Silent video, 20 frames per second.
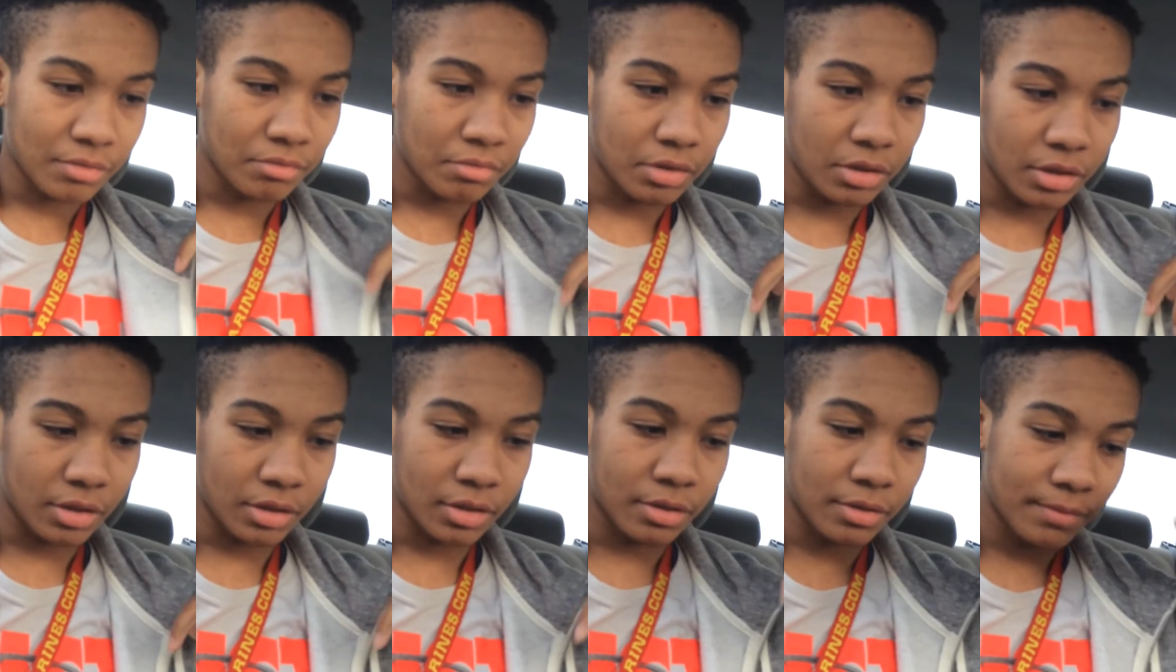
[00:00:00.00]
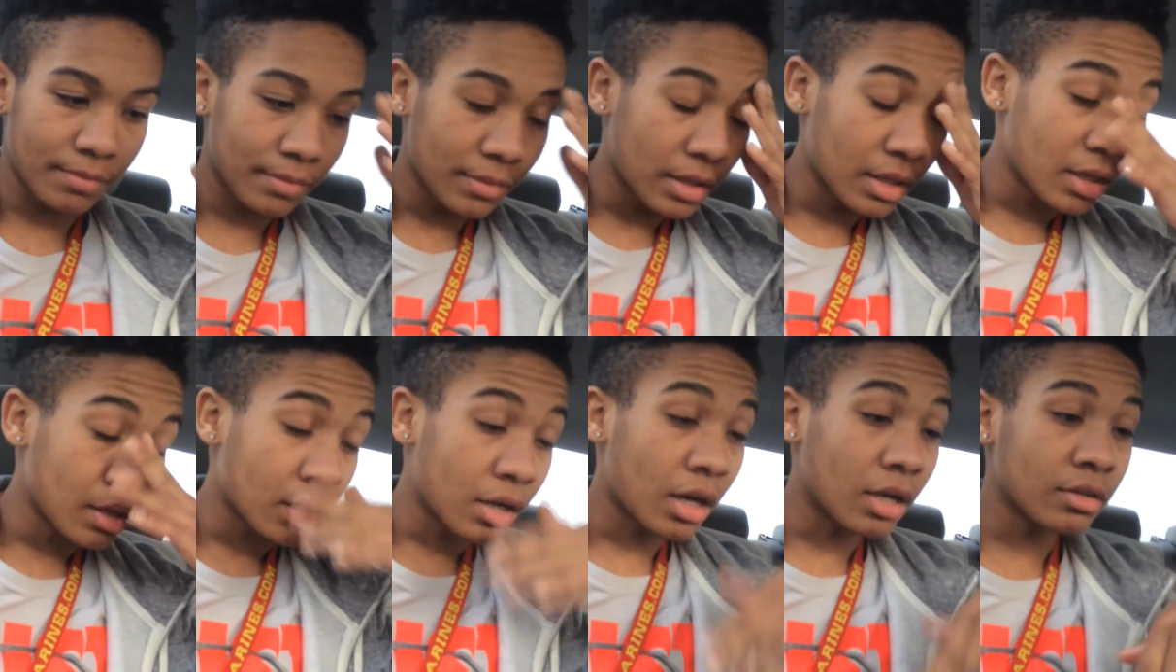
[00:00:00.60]
But yeah,
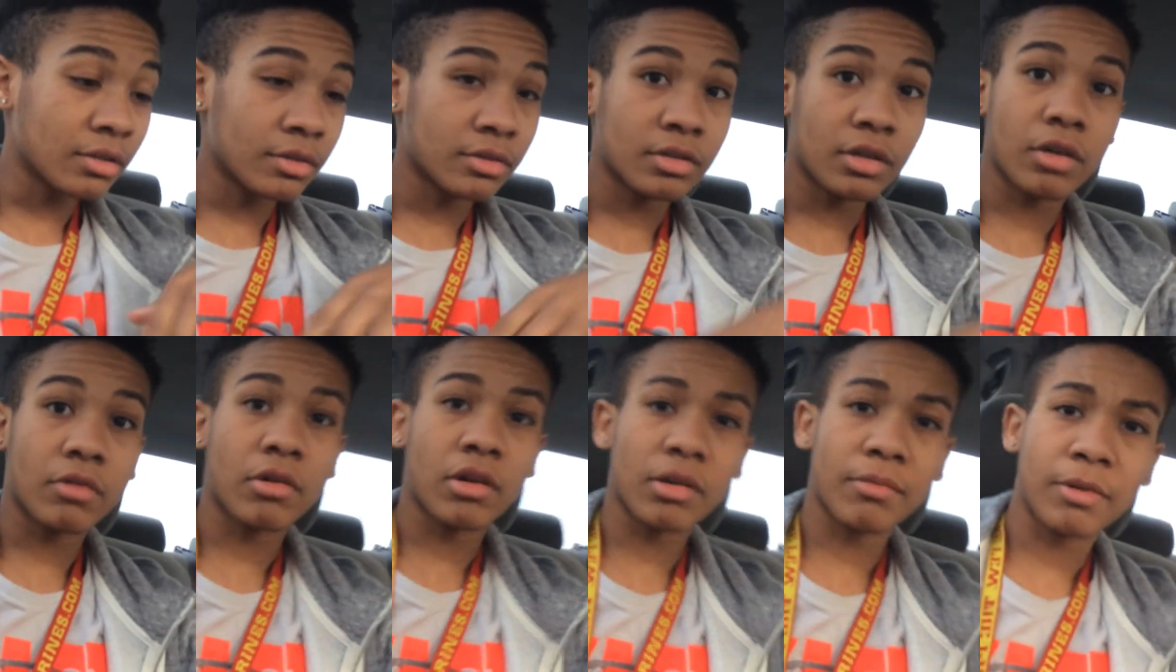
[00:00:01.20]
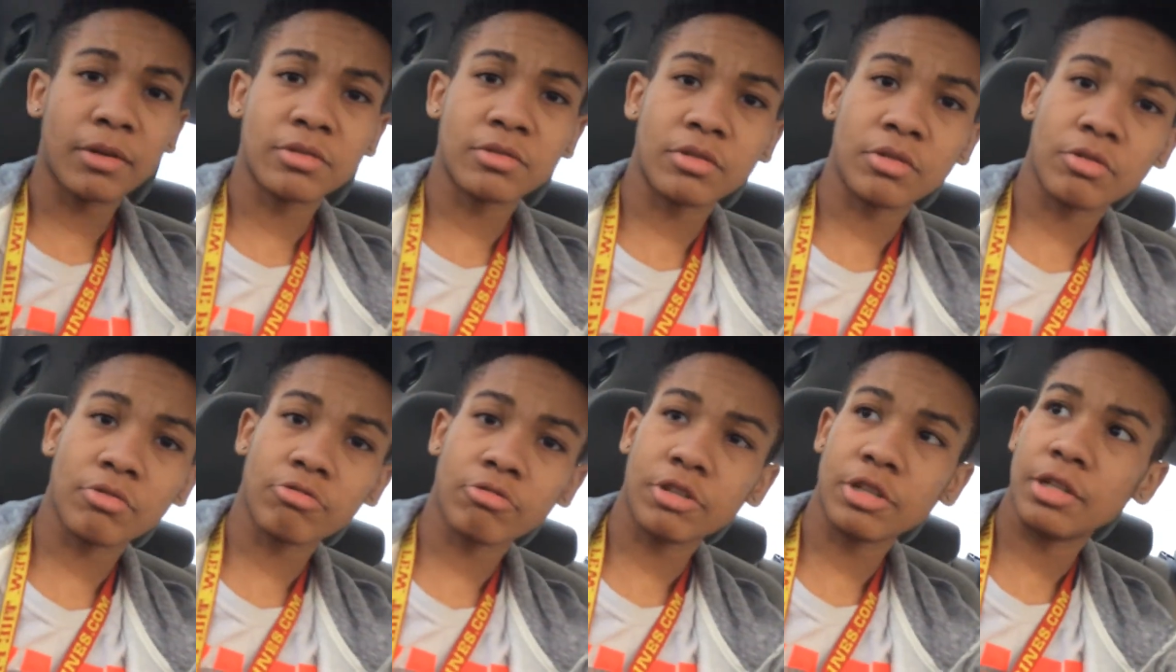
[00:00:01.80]
I told you I want to get back to the
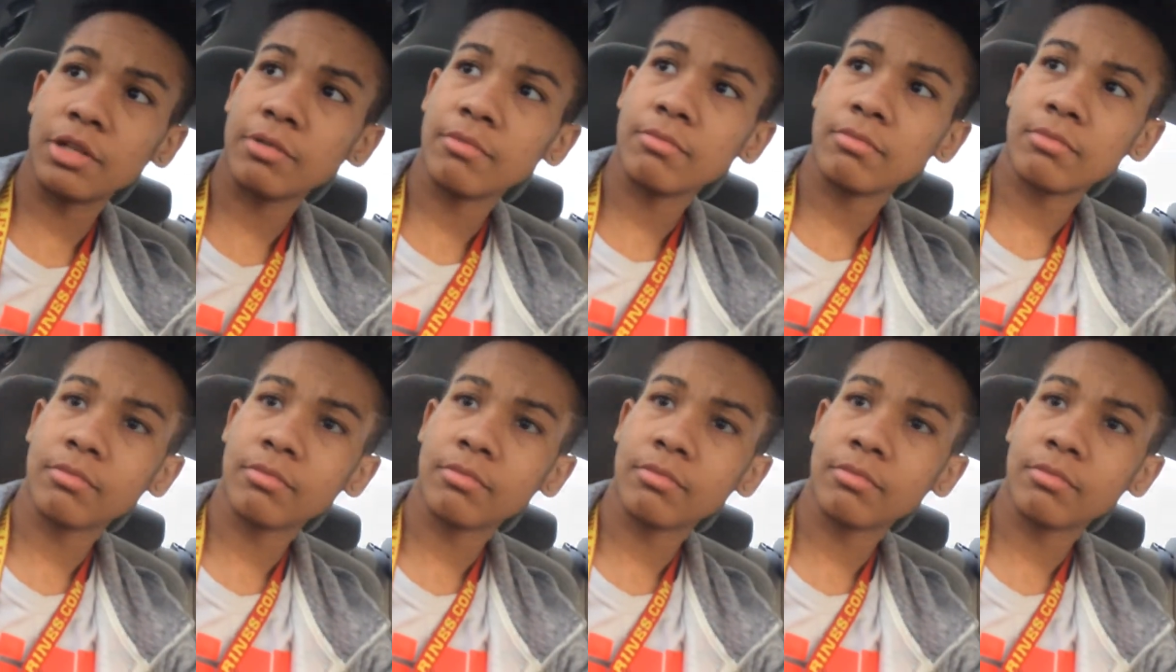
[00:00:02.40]
crib.